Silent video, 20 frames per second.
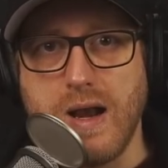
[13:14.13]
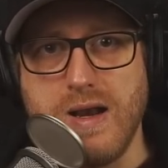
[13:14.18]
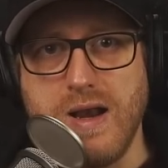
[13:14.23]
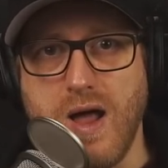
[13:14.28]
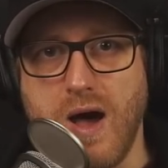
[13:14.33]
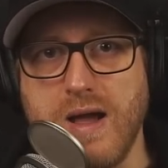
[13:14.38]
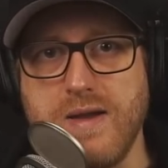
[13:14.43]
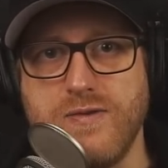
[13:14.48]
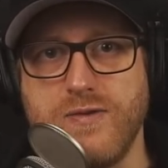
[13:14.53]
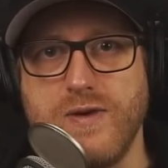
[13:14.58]

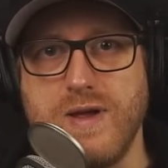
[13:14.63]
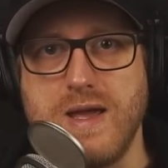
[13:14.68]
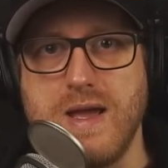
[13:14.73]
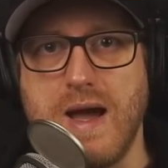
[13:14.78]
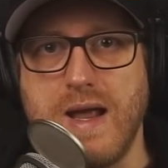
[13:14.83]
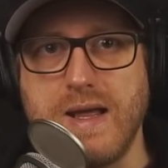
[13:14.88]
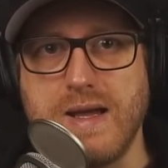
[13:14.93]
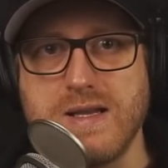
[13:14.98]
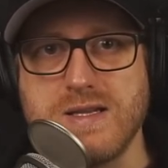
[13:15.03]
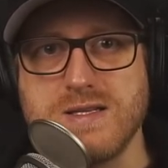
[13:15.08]
lively
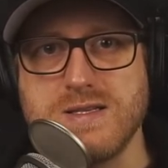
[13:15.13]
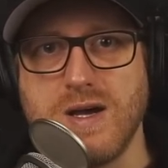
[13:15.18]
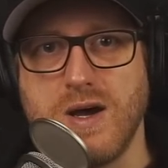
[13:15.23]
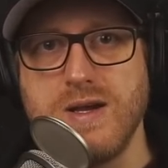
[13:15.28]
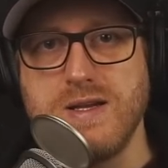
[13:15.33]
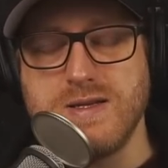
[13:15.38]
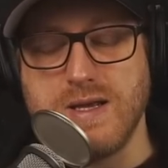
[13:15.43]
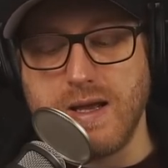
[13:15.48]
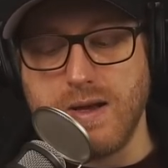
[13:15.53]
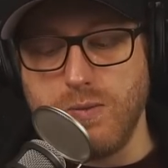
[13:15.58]
and
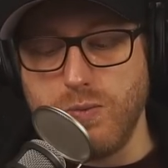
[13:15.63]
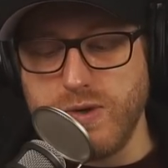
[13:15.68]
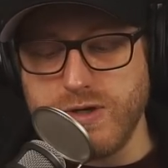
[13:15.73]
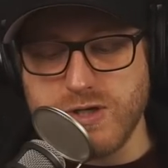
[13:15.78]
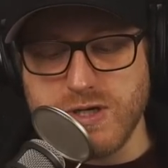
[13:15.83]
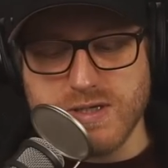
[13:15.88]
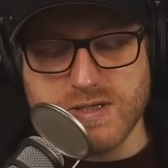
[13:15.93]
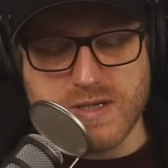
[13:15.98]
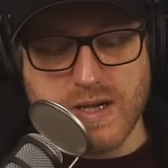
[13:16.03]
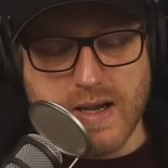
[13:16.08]
exciting,
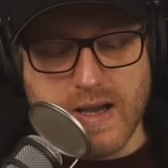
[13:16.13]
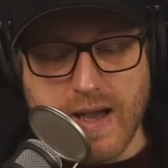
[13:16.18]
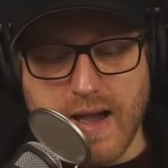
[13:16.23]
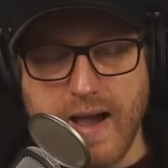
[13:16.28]
which is